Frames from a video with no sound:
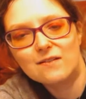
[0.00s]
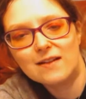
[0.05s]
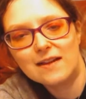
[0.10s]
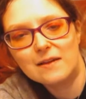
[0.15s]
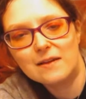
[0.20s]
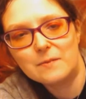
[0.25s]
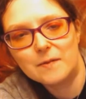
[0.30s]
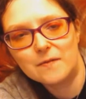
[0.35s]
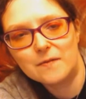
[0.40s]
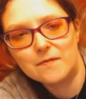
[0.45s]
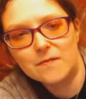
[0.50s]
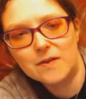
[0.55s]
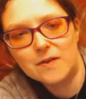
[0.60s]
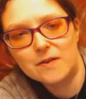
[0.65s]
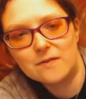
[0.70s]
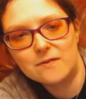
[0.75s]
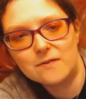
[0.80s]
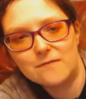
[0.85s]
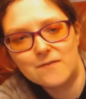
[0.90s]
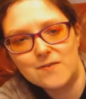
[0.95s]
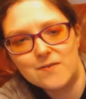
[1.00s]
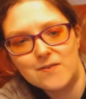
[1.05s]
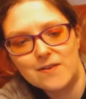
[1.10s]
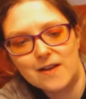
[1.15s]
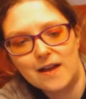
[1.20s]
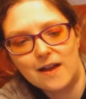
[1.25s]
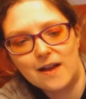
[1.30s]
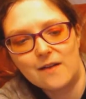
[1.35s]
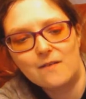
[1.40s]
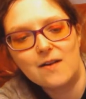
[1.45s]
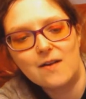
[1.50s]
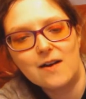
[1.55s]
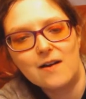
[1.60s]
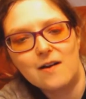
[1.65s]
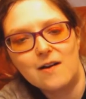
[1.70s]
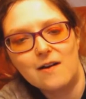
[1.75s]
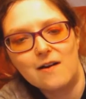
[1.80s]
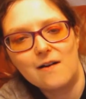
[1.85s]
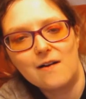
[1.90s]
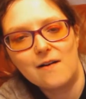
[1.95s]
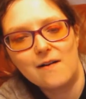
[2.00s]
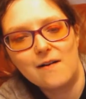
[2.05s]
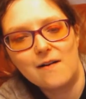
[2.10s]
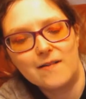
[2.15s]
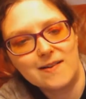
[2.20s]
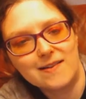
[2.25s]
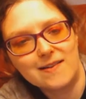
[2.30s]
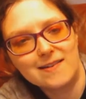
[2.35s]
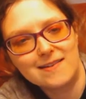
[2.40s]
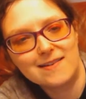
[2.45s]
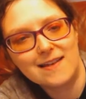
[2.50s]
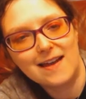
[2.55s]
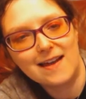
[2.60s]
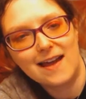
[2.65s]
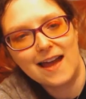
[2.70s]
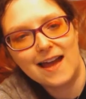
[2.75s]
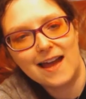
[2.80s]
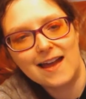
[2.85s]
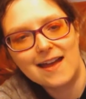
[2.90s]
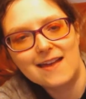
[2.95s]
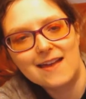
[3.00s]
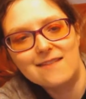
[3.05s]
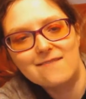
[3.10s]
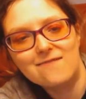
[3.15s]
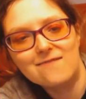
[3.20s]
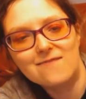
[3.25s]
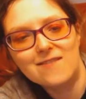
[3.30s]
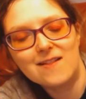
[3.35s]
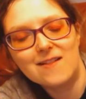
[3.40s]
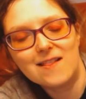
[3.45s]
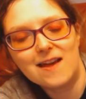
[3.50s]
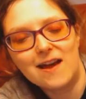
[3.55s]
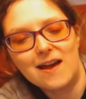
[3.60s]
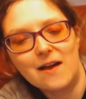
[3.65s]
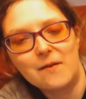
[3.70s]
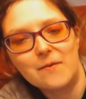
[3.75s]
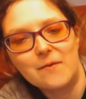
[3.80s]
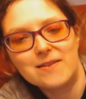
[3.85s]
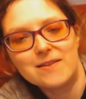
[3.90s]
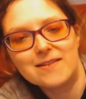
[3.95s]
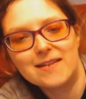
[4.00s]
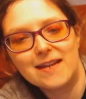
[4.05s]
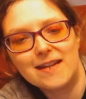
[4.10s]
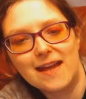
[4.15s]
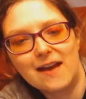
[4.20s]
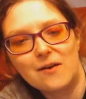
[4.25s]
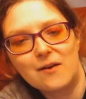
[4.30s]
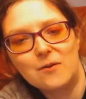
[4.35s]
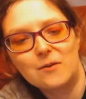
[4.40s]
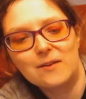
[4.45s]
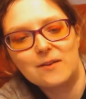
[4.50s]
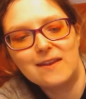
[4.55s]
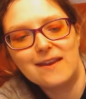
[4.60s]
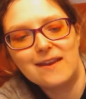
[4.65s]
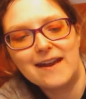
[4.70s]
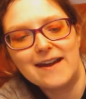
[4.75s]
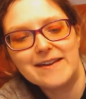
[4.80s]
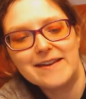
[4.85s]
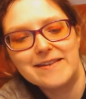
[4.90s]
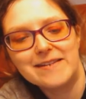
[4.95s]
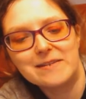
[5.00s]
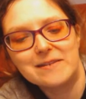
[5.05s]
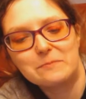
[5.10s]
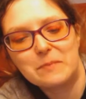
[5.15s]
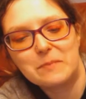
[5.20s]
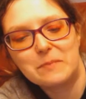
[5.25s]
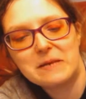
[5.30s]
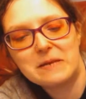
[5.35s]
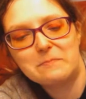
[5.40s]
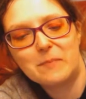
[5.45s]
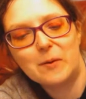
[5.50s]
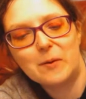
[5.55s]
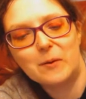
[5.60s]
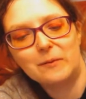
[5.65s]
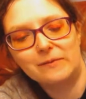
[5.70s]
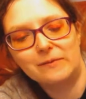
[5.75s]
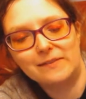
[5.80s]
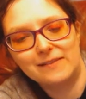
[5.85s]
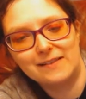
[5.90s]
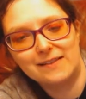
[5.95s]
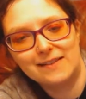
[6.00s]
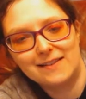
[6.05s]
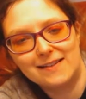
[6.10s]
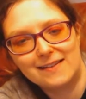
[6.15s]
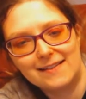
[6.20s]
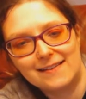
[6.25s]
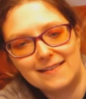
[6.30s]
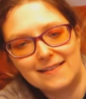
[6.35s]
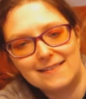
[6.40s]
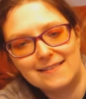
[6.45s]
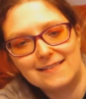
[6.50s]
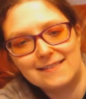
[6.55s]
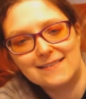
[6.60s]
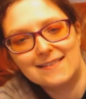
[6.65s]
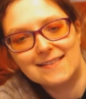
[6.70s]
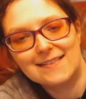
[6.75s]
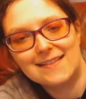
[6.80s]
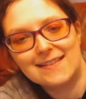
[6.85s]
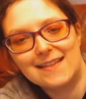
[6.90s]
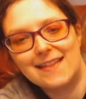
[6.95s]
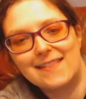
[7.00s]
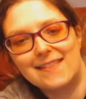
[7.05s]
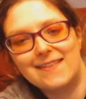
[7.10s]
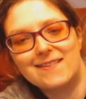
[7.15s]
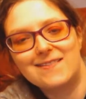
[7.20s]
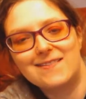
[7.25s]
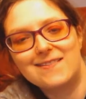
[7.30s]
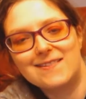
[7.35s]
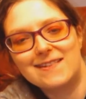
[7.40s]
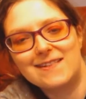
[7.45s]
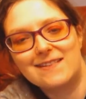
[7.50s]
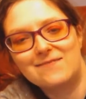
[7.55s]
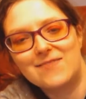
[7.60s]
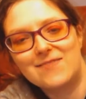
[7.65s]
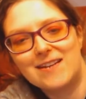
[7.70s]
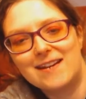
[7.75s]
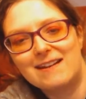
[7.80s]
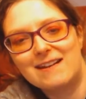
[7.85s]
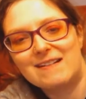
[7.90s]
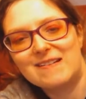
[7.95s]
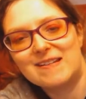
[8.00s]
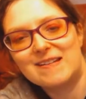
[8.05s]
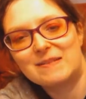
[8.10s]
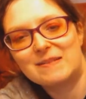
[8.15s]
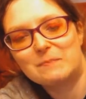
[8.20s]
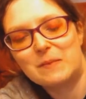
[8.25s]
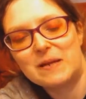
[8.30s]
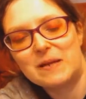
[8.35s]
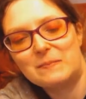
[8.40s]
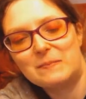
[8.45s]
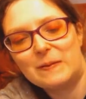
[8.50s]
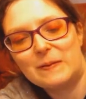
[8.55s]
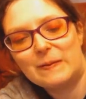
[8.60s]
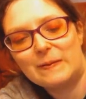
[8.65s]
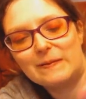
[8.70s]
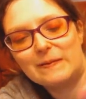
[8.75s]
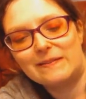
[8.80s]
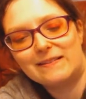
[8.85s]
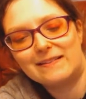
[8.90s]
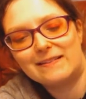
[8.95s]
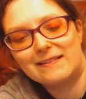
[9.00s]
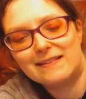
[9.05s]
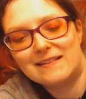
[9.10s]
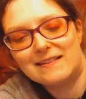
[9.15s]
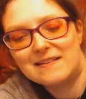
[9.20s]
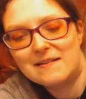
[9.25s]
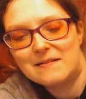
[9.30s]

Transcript: single Game of Thrones Funko, because I kind of feel like I want to get all the nice people. And then just have the nice people.